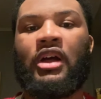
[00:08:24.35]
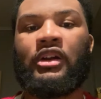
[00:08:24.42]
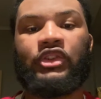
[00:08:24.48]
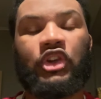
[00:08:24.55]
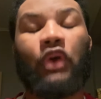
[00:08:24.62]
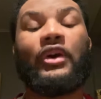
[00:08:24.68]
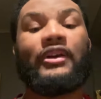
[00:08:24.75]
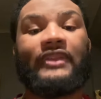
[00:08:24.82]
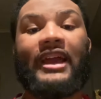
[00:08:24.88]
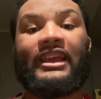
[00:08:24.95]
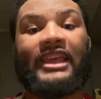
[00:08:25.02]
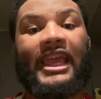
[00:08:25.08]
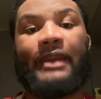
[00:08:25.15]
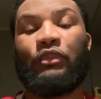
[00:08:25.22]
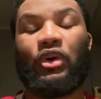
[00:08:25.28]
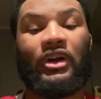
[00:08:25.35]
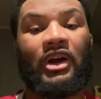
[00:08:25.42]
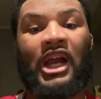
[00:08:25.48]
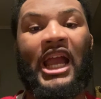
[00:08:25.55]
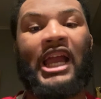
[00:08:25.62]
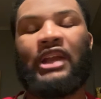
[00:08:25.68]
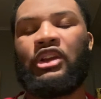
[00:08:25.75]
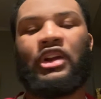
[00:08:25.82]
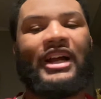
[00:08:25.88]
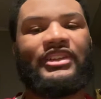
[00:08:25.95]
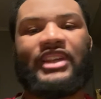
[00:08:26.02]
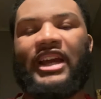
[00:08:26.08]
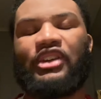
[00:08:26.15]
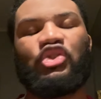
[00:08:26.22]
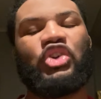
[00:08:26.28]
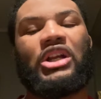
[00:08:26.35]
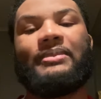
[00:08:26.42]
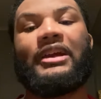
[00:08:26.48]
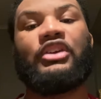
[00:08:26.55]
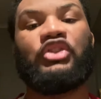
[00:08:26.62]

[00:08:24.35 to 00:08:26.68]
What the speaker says: During that game, as they had to try to make